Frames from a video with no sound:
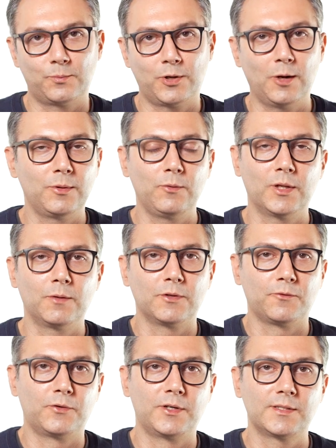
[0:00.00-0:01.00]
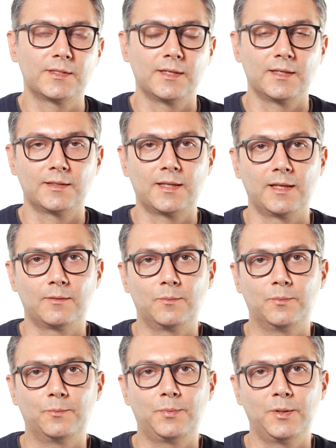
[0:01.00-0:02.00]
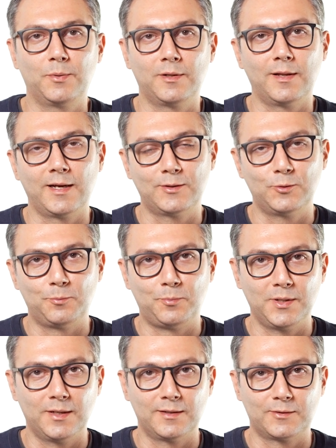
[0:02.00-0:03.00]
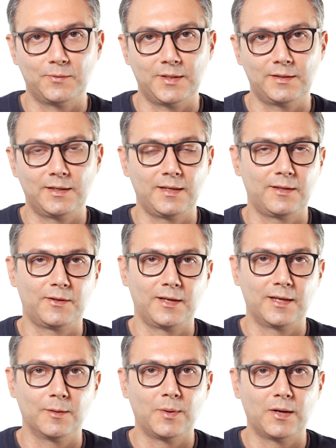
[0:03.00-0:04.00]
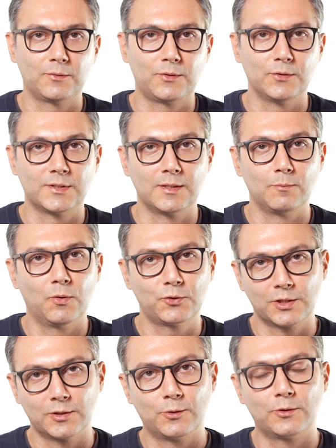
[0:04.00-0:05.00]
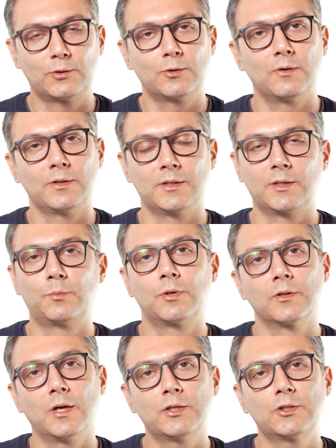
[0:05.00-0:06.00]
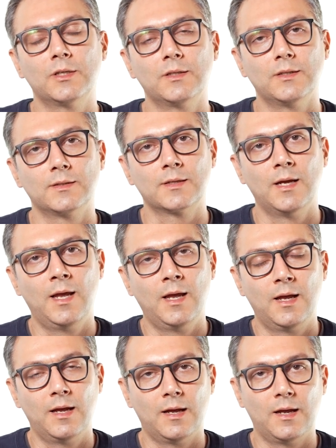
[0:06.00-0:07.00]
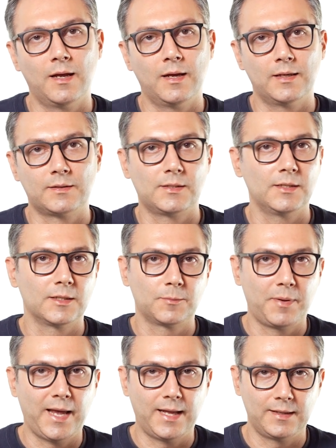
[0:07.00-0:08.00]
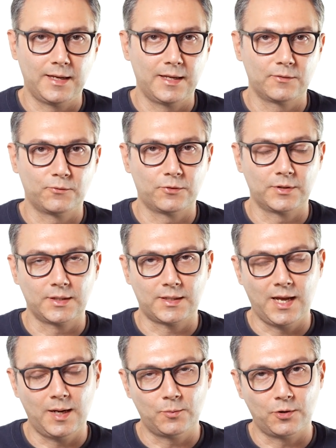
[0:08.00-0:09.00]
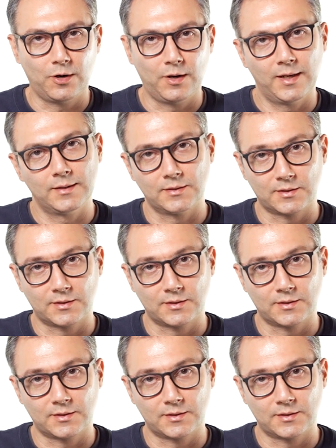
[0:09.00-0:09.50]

Probably one of the first things that people like to build when they think about using motion control in their production is a tilt pan head for the camera and a